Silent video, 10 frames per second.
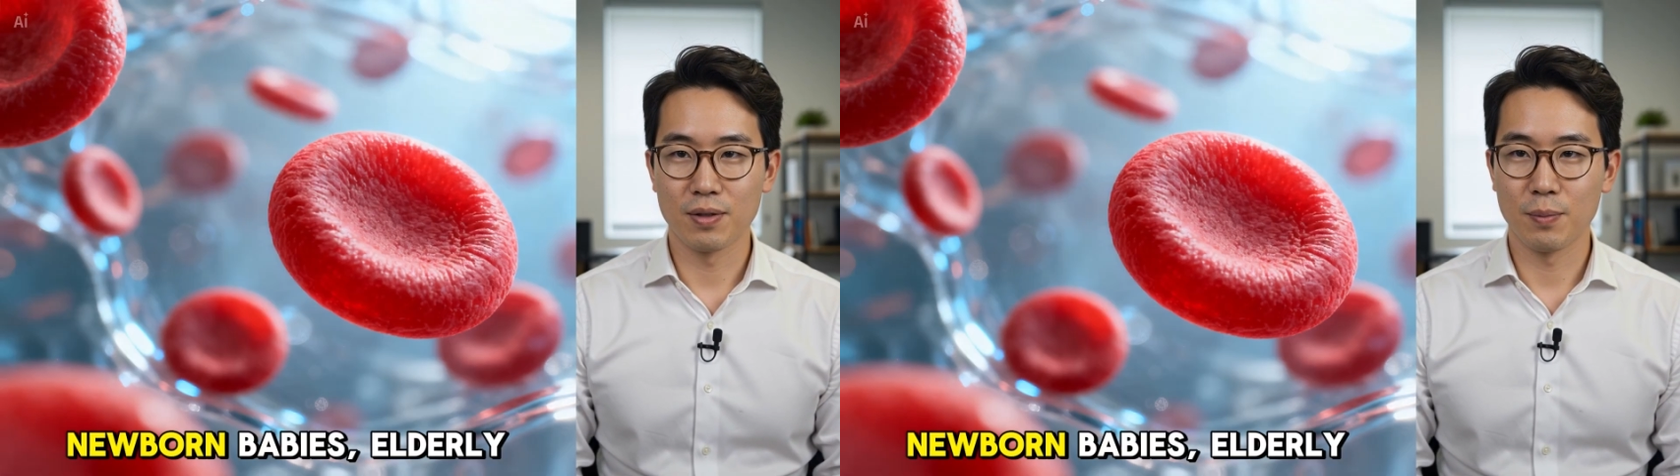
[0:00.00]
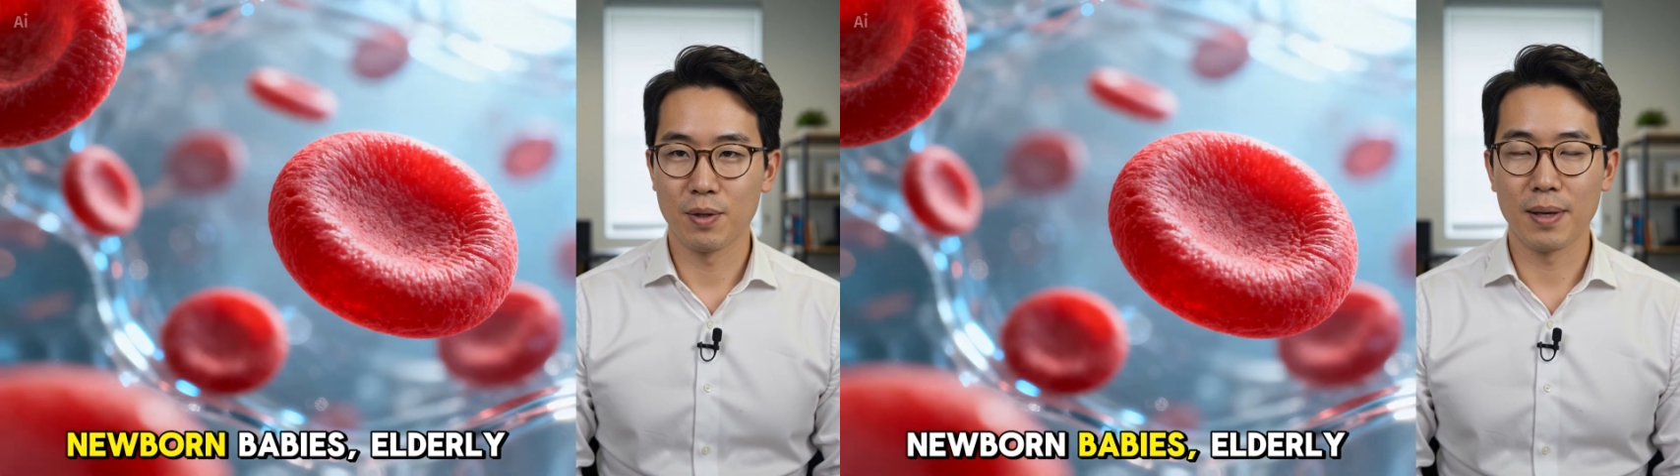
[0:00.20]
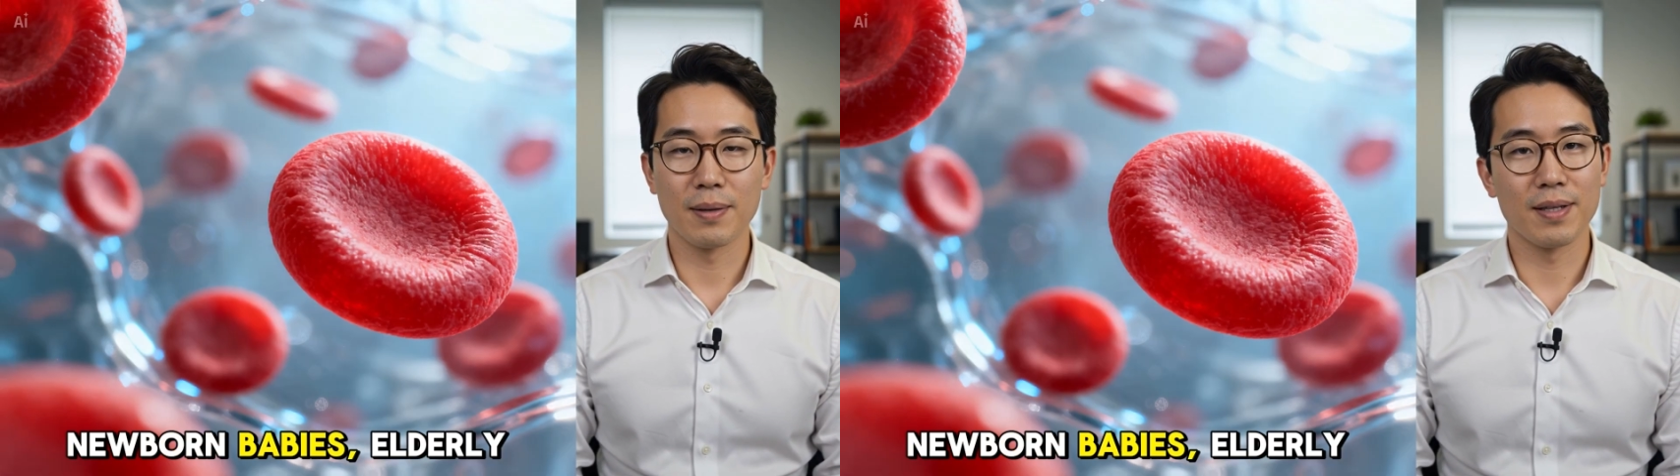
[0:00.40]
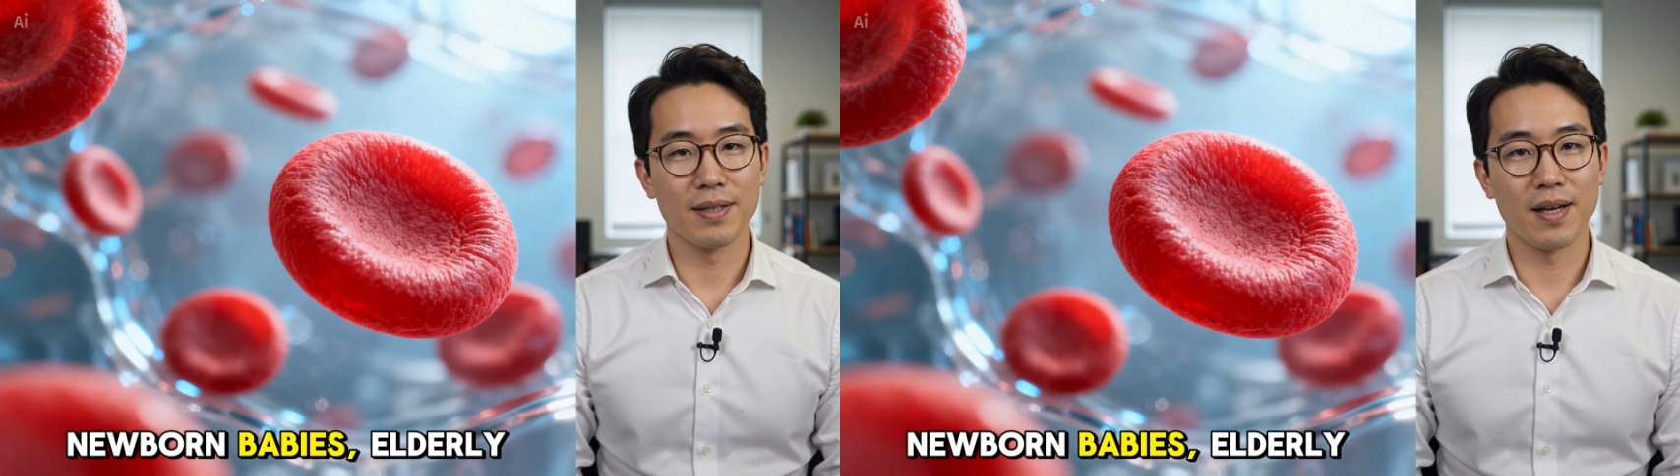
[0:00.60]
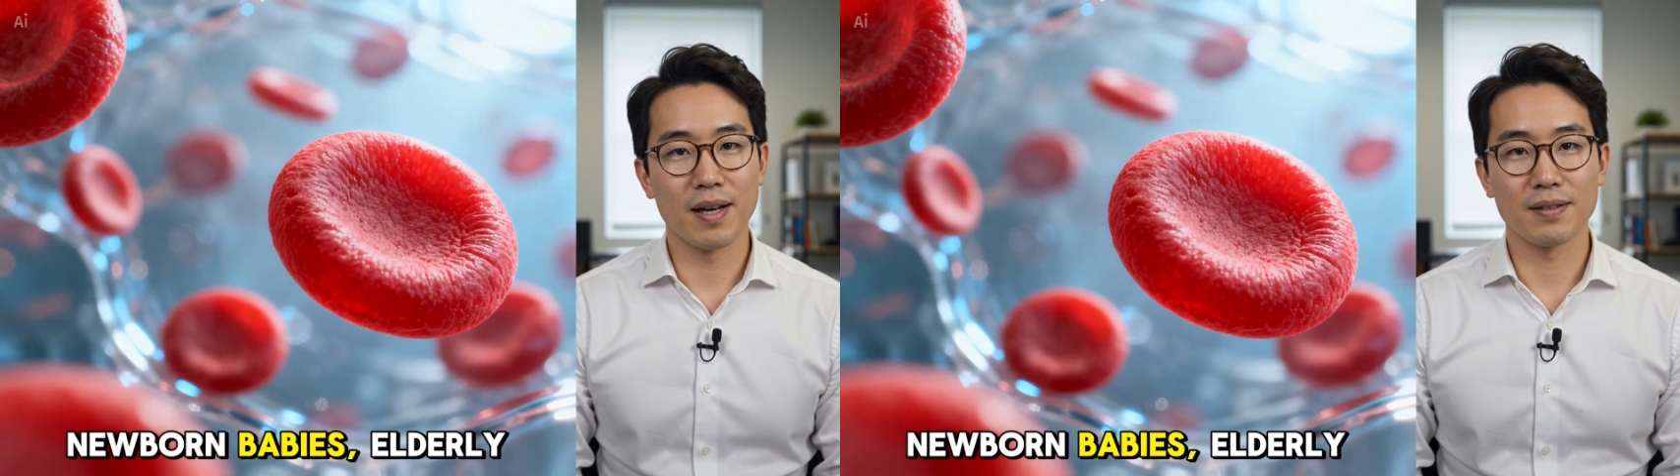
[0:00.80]
newborn
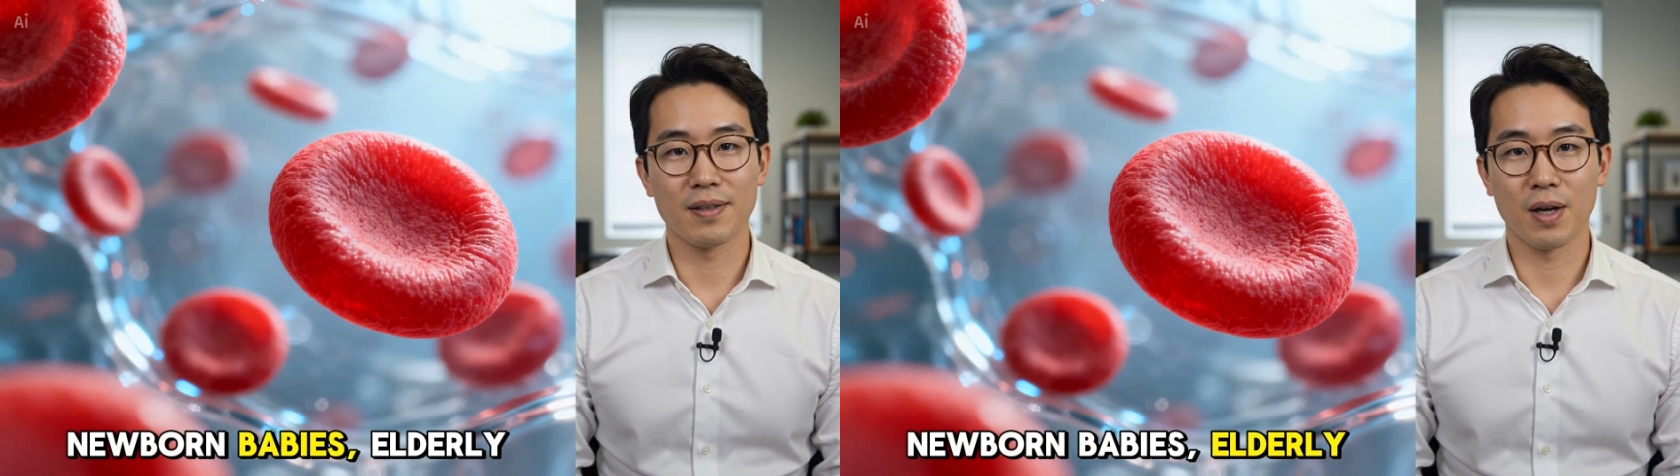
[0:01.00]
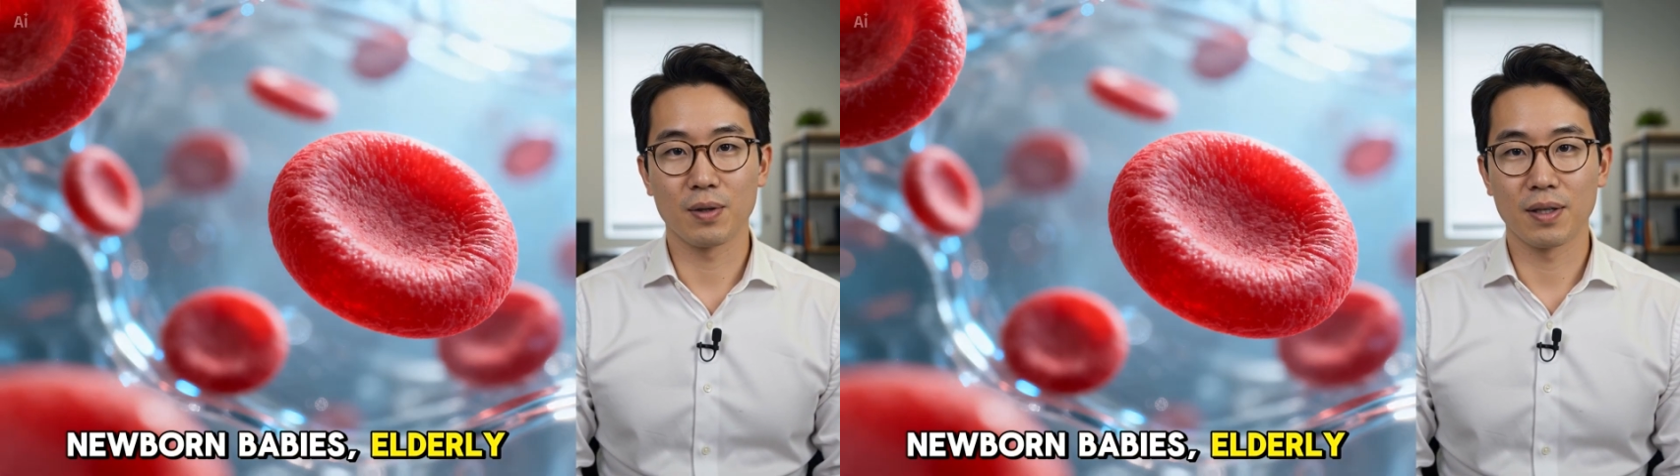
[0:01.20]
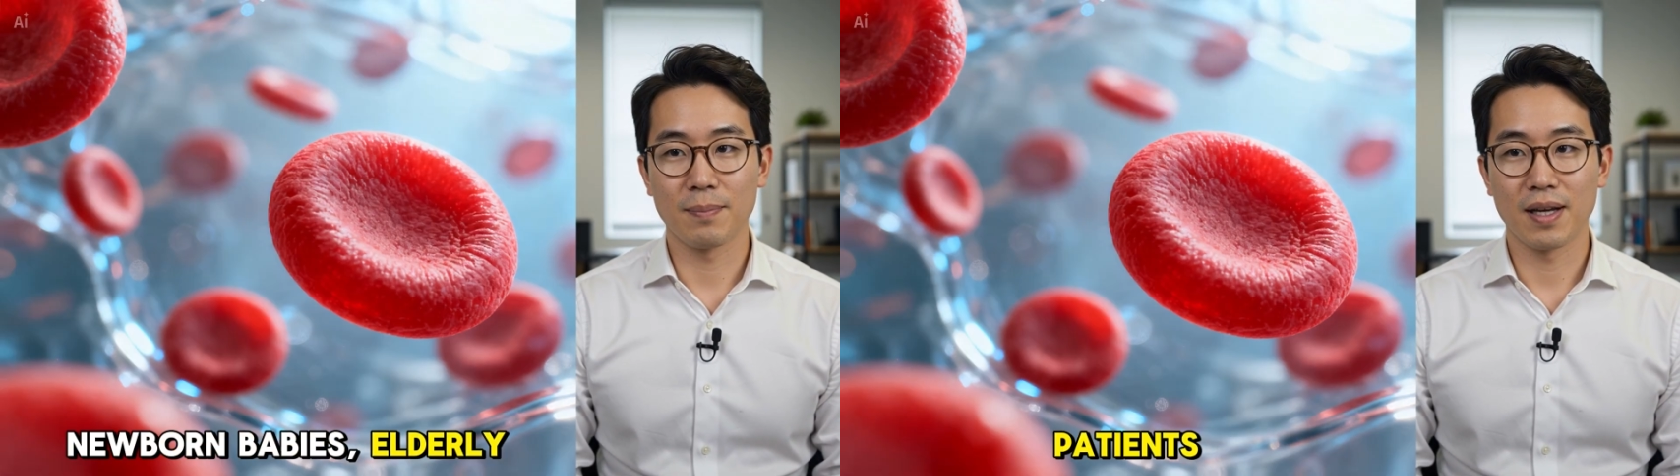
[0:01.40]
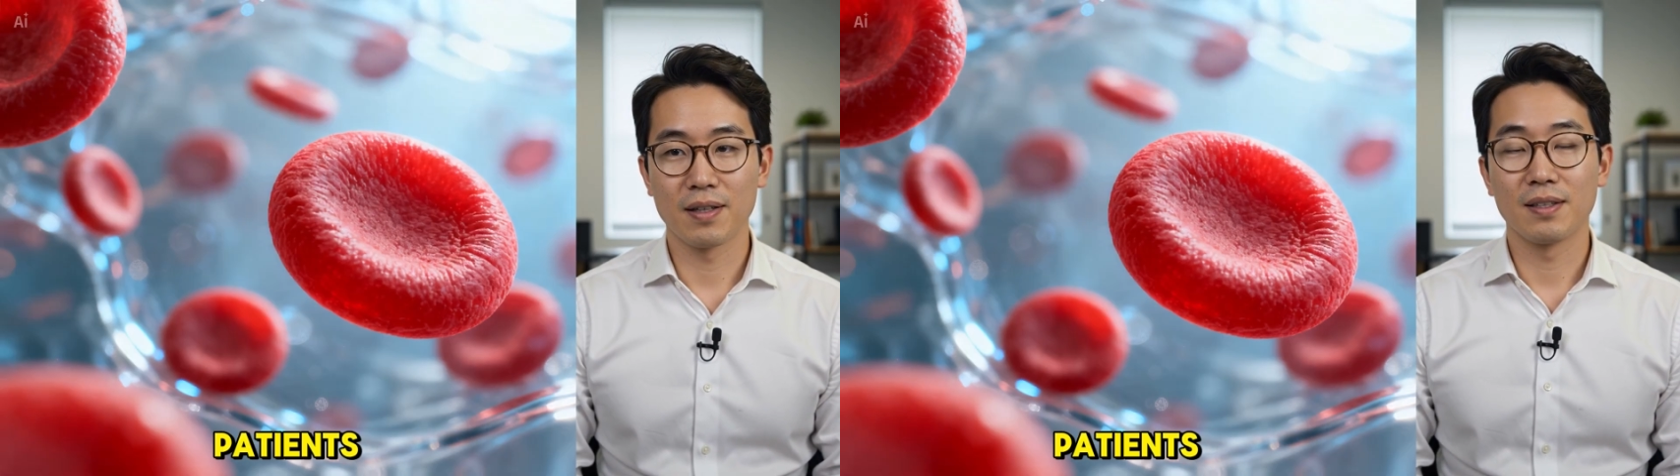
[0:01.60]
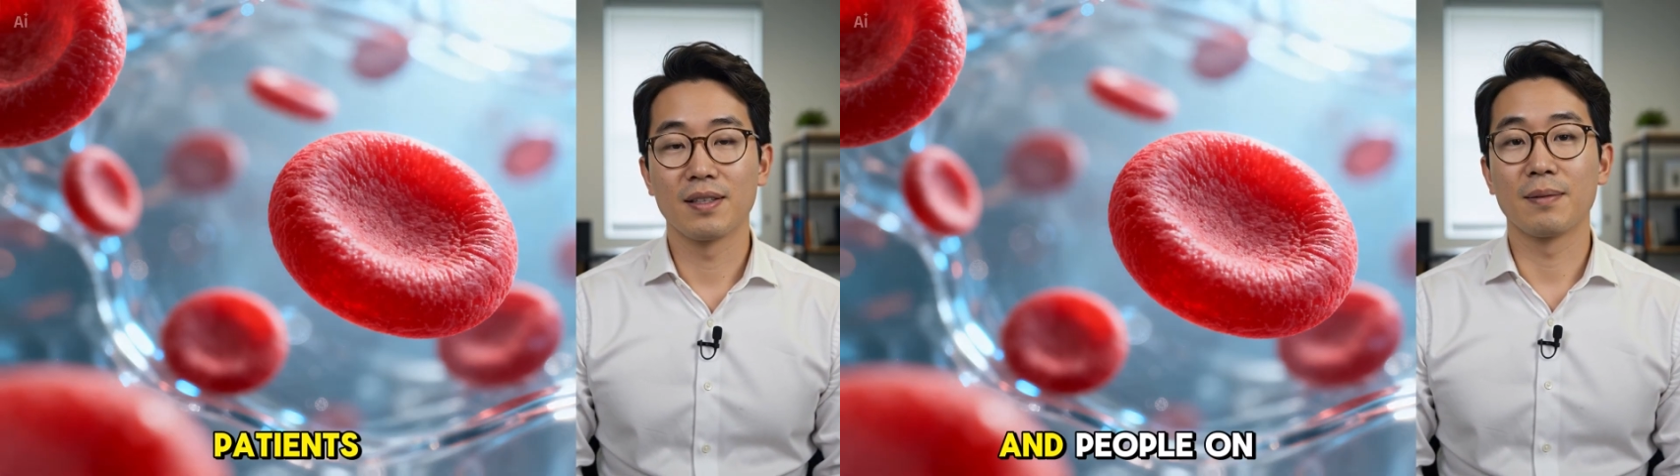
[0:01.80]
babies, elderly patients,